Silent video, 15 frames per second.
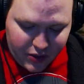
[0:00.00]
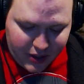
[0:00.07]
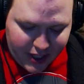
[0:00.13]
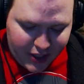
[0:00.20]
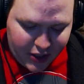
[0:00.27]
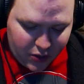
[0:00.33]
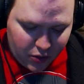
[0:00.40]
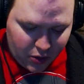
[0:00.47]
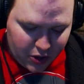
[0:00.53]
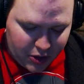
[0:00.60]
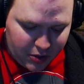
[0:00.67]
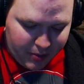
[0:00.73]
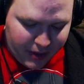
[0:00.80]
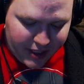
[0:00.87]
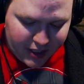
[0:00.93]
towards
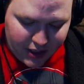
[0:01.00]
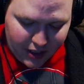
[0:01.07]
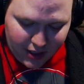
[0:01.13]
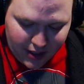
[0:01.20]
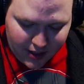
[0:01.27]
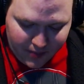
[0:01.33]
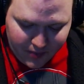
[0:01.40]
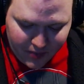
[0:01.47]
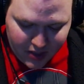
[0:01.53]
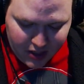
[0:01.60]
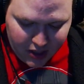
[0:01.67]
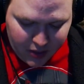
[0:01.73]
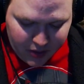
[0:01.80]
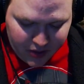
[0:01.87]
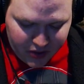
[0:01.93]
Pentegarn,
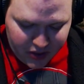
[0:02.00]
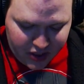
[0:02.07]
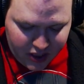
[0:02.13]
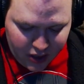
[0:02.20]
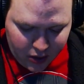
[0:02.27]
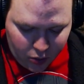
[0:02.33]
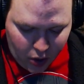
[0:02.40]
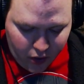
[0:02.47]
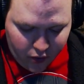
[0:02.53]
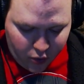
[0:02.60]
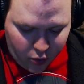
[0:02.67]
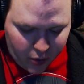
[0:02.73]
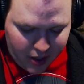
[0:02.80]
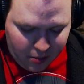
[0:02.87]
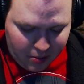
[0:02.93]
who is still
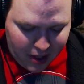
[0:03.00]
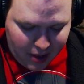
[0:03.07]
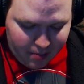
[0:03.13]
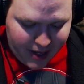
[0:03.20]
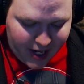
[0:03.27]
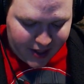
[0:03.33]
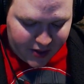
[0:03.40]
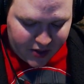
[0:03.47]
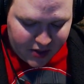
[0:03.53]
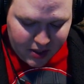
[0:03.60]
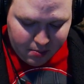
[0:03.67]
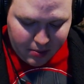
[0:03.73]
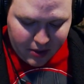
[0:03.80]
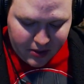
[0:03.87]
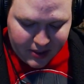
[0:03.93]
overwhelmed by bats.
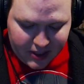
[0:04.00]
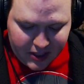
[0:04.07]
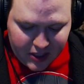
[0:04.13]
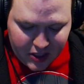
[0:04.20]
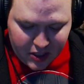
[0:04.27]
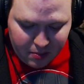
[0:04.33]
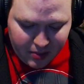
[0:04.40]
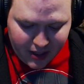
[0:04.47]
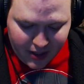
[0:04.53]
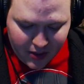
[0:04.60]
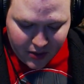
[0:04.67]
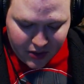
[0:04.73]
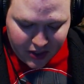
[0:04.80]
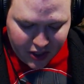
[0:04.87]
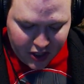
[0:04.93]
Baltek disappears
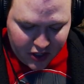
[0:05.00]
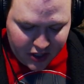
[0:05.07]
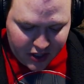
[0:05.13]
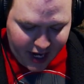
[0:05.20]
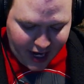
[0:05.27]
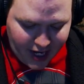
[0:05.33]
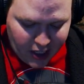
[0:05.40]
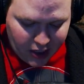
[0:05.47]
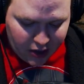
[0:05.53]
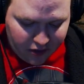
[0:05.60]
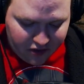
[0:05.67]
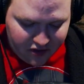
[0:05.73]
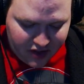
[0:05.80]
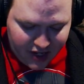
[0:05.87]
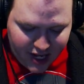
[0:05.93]
into the tangle of
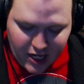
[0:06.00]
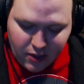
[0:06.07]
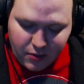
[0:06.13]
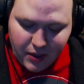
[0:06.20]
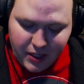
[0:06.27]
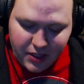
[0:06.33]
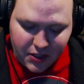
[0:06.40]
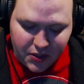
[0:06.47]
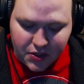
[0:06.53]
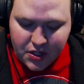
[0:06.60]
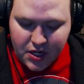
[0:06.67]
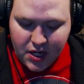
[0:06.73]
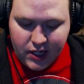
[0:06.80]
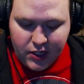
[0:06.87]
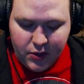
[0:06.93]
flying creatures.
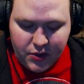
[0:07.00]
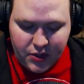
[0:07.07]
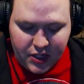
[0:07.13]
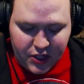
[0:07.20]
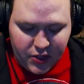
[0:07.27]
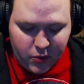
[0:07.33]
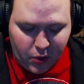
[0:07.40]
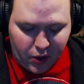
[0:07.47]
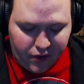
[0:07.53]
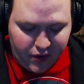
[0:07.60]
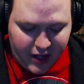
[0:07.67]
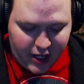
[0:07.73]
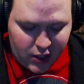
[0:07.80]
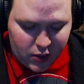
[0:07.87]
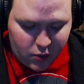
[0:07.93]
You see his sword
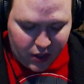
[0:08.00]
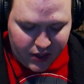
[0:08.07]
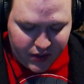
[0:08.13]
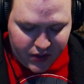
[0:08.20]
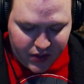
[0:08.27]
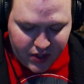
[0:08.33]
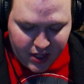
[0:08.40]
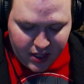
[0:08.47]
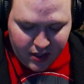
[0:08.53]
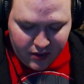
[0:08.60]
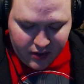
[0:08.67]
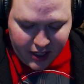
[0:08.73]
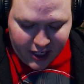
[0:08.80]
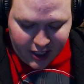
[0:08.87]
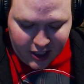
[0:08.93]
flash once,
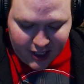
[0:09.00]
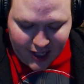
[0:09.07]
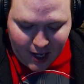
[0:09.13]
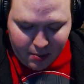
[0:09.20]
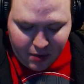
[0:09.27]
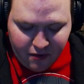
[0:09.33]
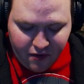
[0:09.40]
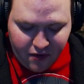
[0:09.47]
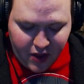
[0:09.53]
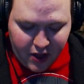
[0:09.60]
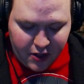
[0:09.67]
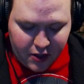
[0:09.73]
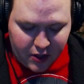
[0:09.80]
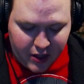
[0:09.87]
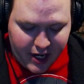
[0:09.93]
then a clap of
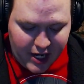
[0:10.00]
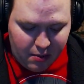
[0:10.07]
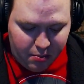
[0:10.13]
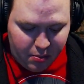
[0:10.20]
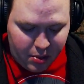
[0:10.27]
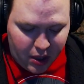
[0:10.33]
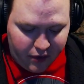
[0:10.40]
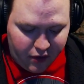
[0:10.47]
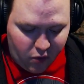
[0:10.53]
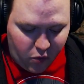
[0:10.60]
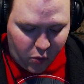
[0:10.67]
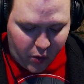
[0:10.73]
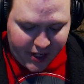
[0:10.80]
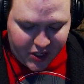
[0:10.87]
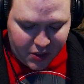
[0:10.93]
thunder and a puff of
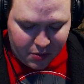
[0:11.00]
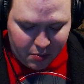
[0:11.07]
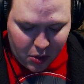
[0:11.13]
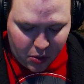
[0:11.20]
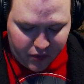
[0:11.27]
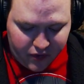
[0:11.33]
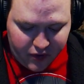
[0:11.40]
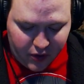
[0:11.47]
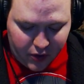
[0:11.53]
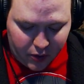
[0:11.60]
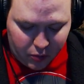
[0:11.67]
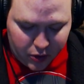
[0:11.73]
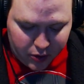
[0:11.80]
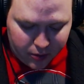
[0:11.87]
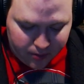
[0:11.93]
white smoke fill the room.